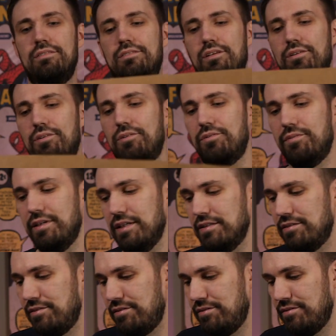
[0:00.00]
So
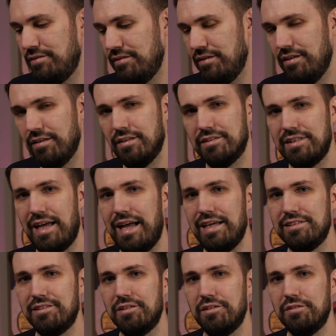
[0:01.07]
it's the
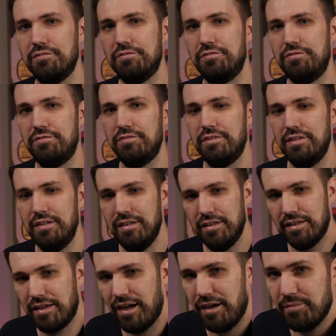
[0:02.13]
size of
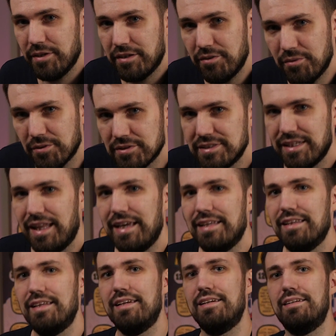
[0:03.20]
the comic or
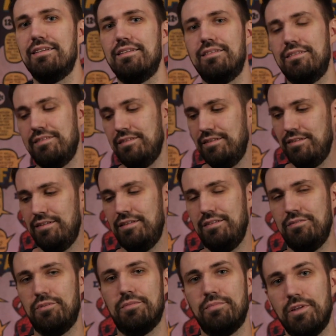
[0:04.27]
slightly,
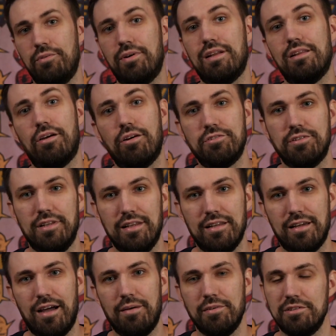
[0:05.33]
well, we want it larger than
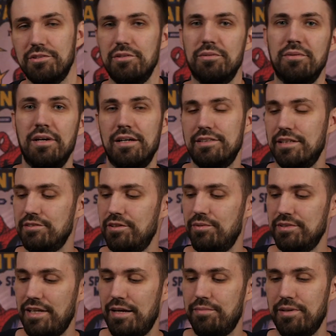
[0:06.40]
the comic. So essentially
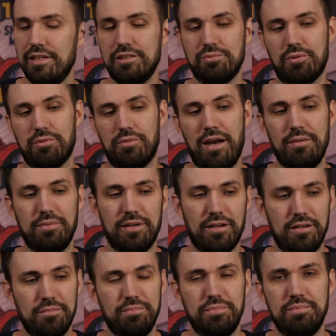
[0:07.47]
what's happening is we're wrapping
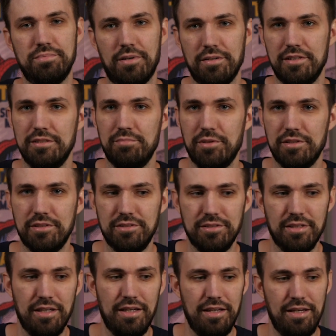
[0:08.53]
up all these
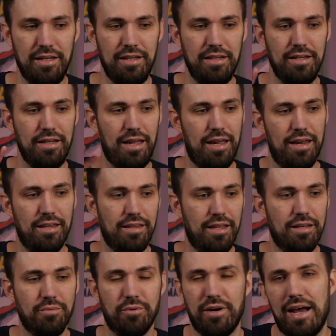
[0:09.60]
books and
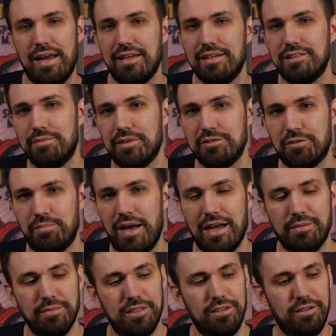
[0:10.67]
then we're adding some extra
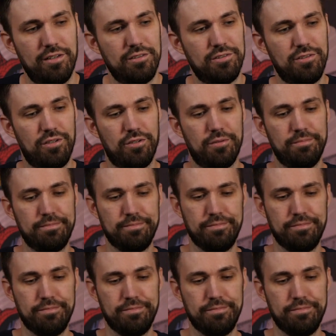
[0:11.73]
packing material. So